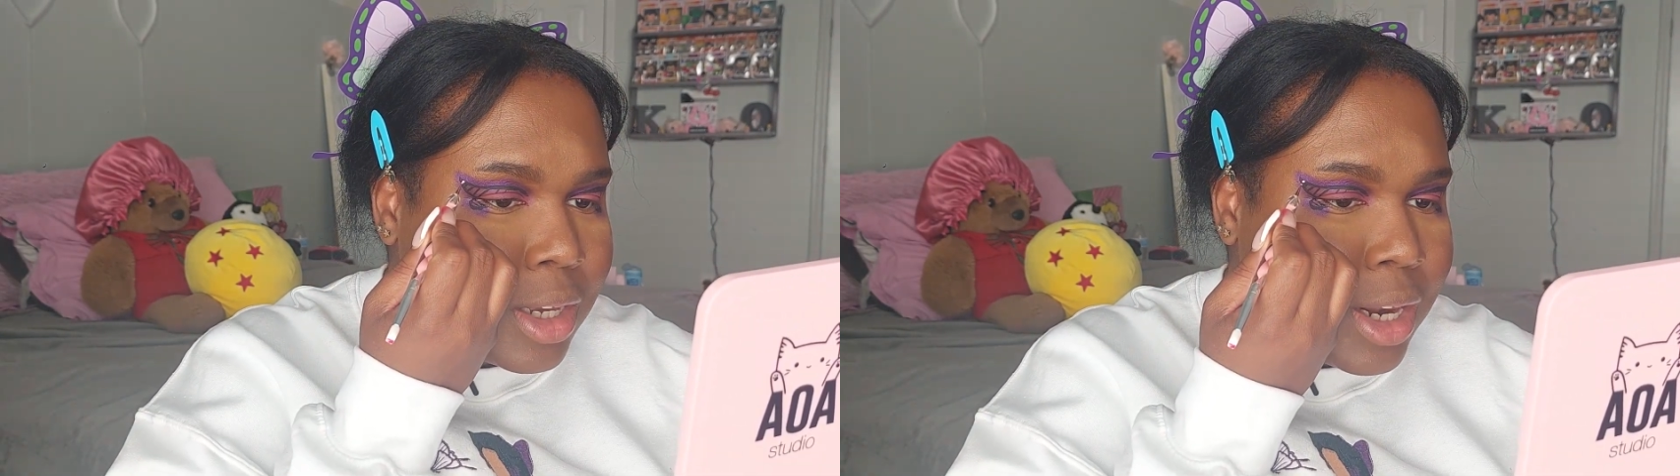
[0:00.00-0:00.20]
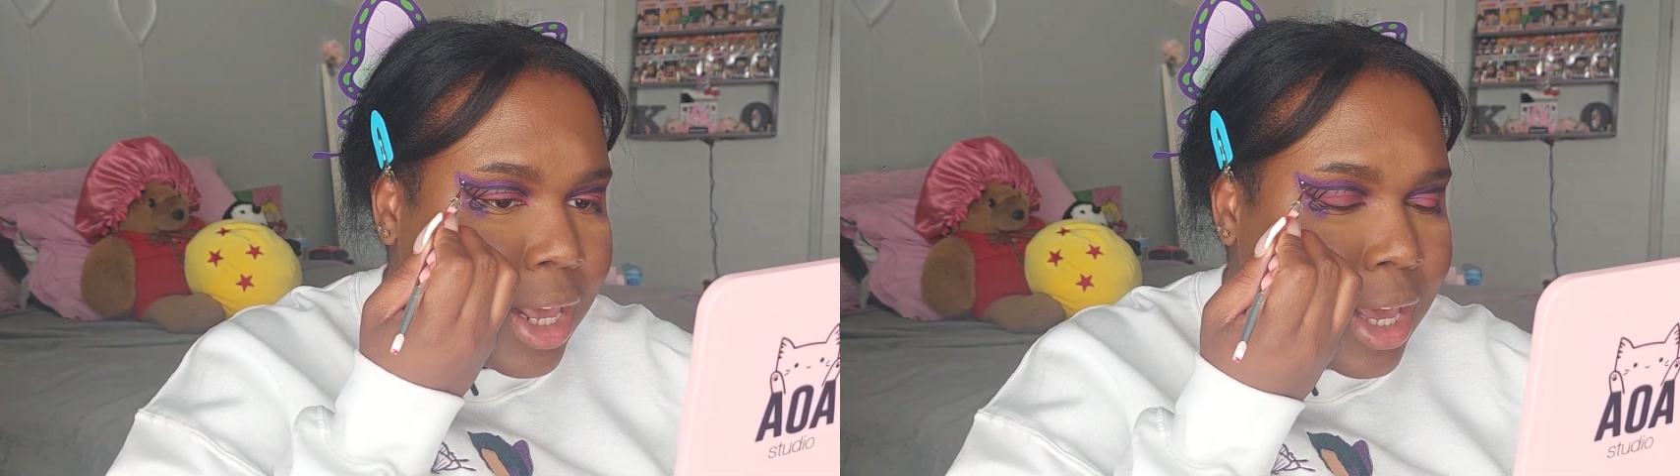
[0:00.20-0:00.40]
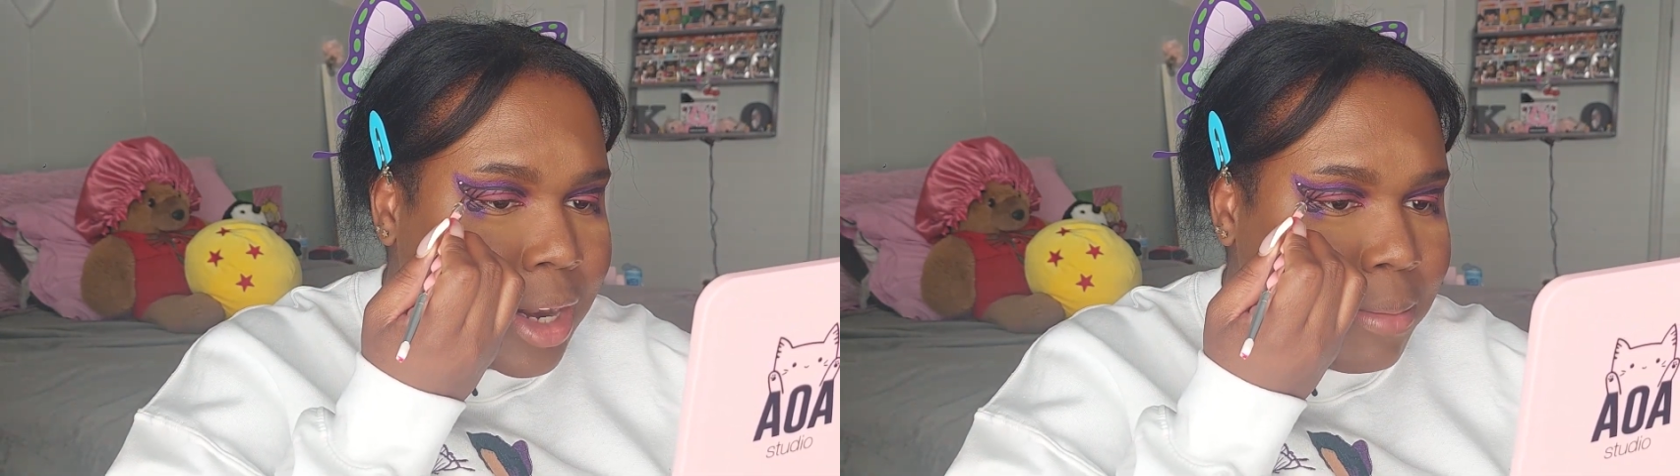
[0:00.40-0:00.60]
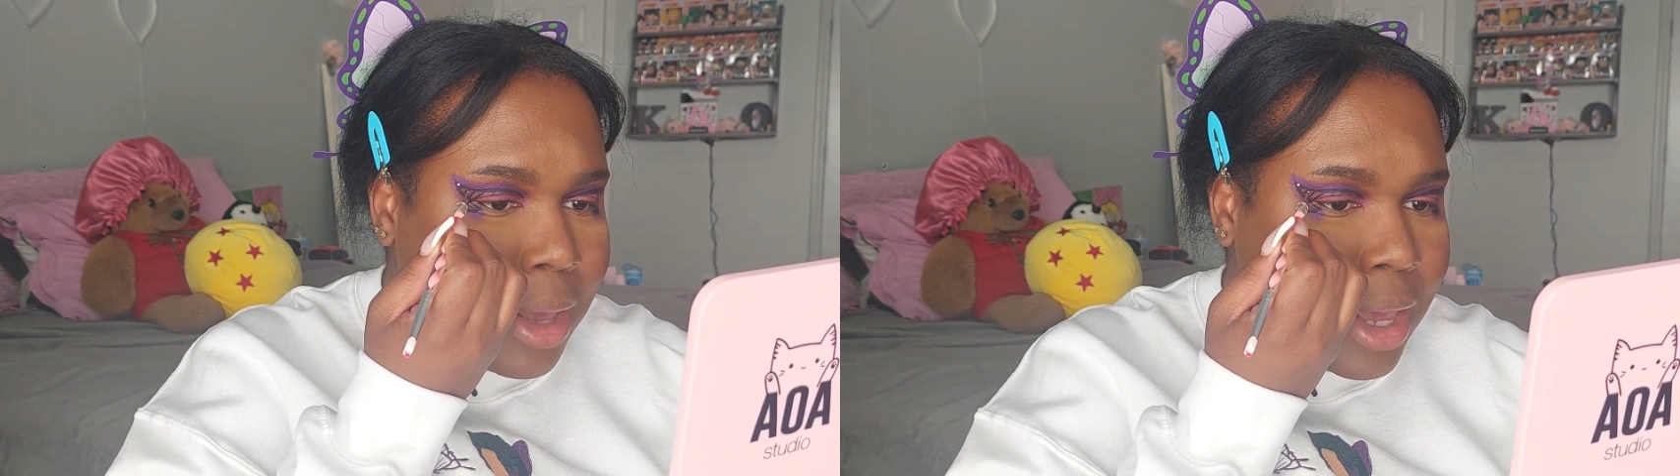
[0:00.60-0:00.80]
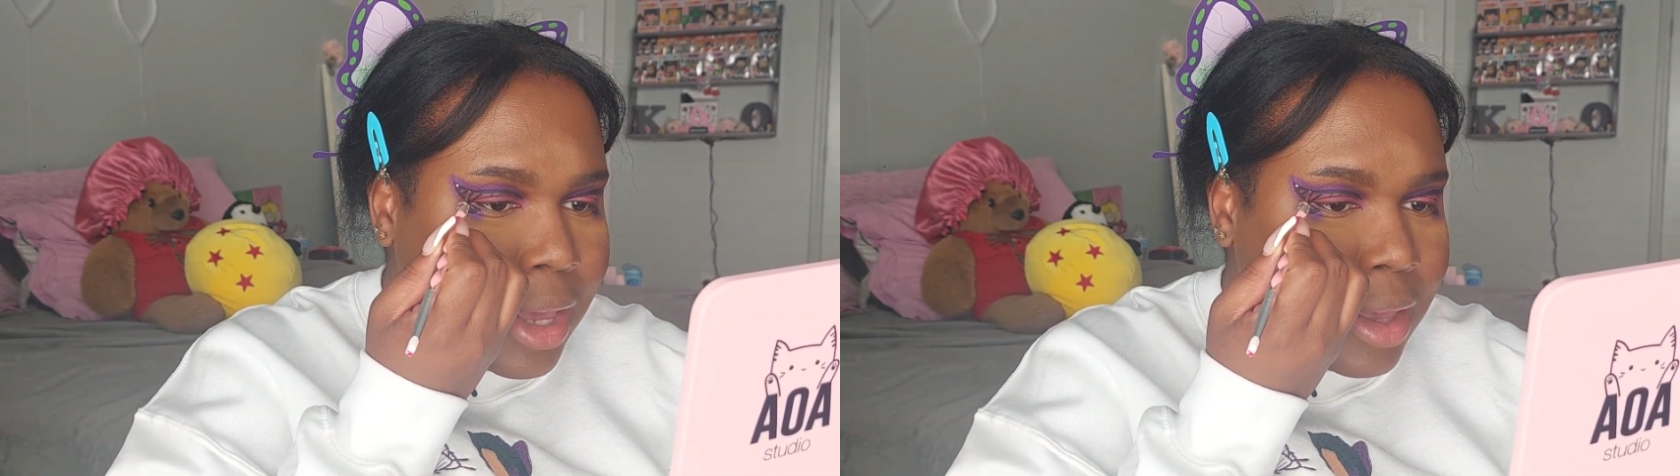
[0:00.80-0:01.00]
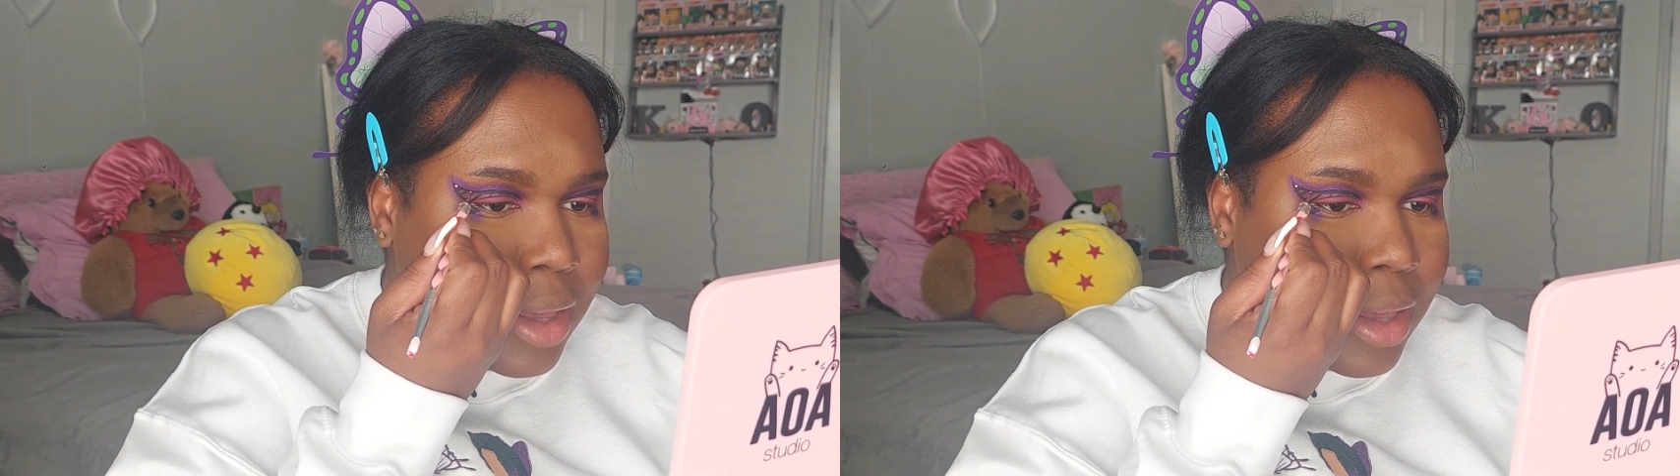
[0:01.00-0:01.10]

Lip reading: an anime